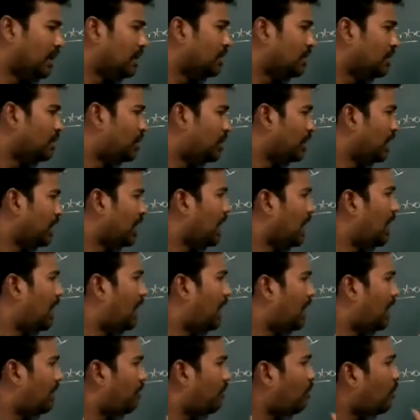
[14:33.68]
3
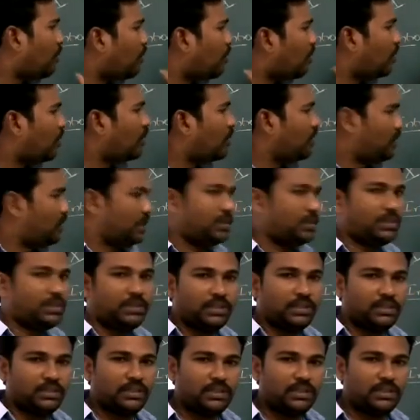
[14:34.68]
or
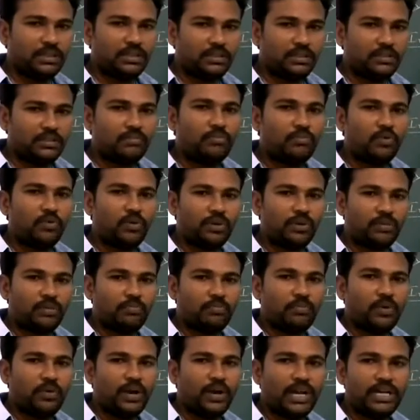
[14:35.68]
more
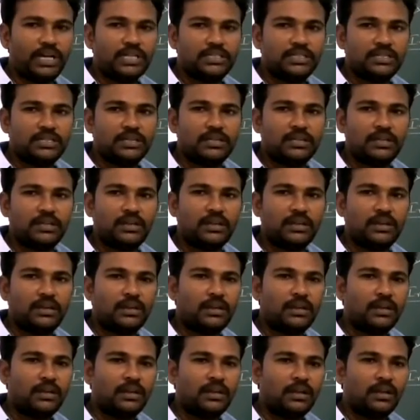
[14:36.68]
points
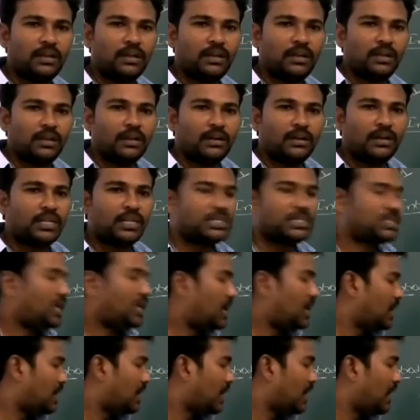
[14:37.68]
does
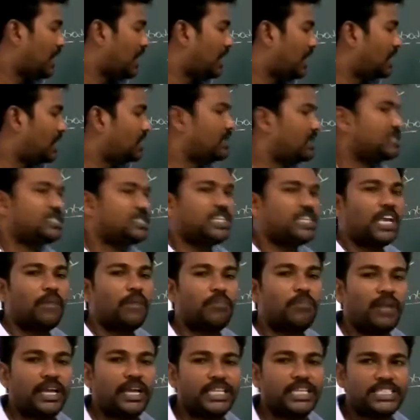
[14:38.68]
not lie at the same
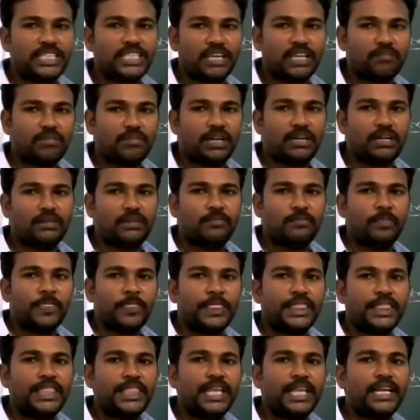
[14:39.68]
line segment,
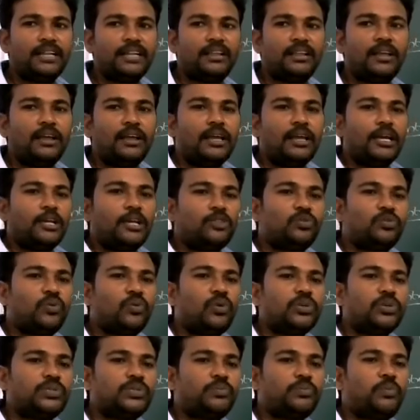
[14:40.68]
then
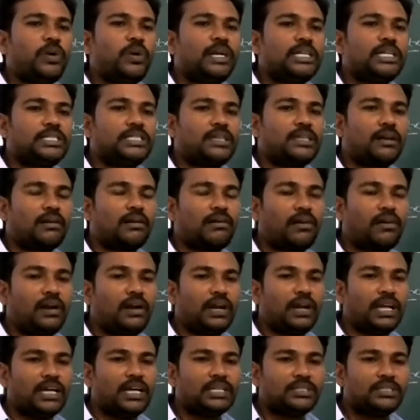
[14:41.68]
those points are called
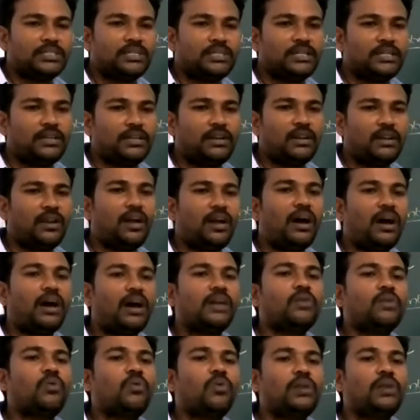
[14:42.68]
as
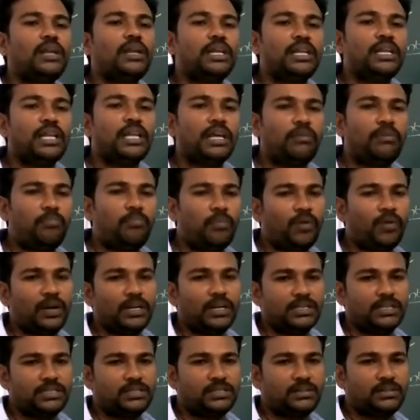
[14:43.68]
non-collinear
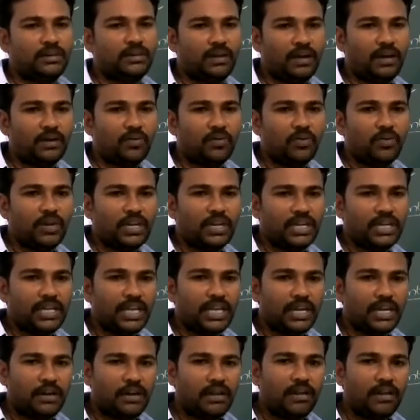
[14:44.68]
points.
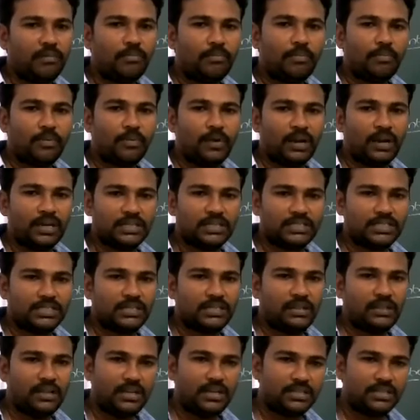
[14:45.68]
Non-collinear points.
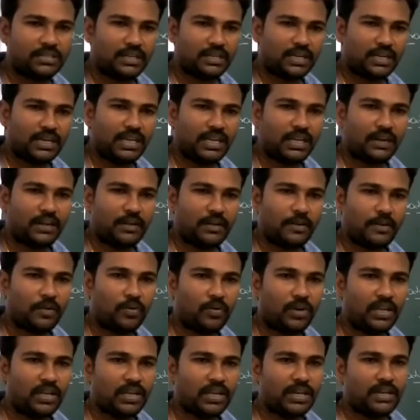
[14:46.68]
Is it clear?
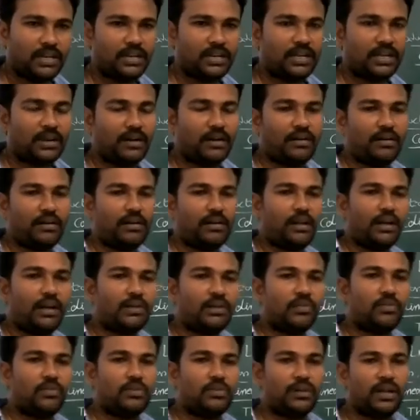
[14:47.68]
Collinear and
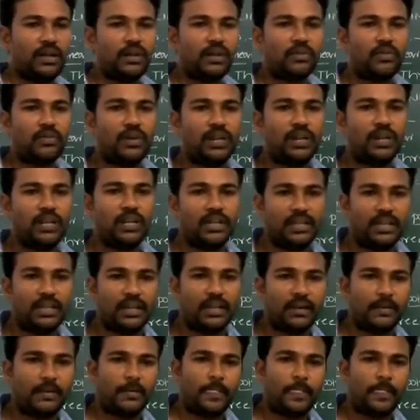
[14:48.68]
non-collinear?